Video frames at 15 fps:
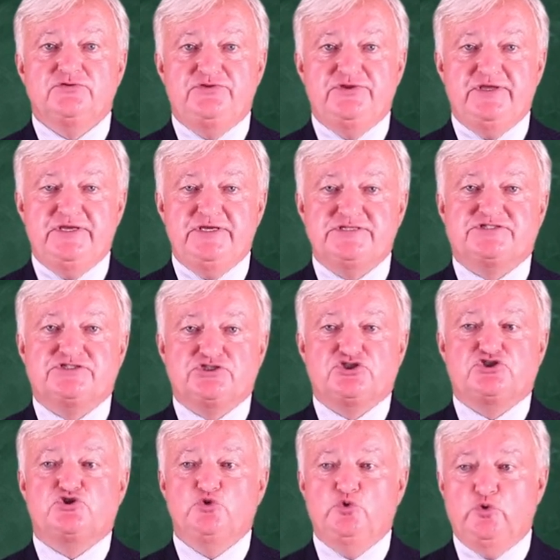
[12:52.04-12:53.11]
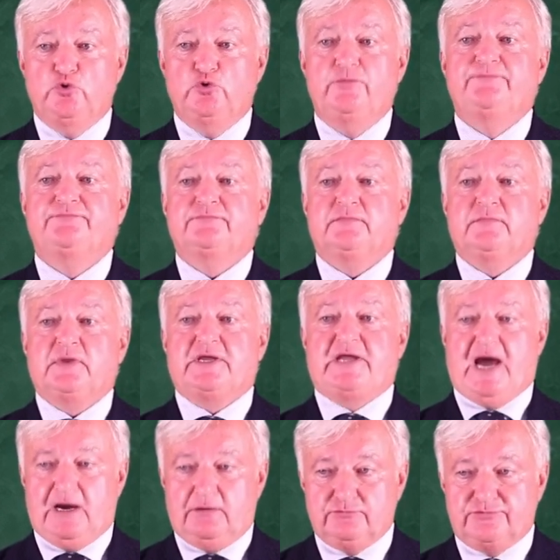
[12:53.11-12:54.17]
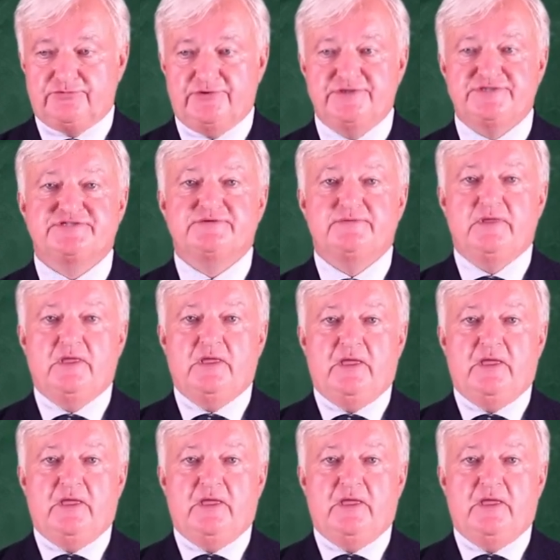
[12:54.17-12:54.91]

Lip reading: these 2 countries,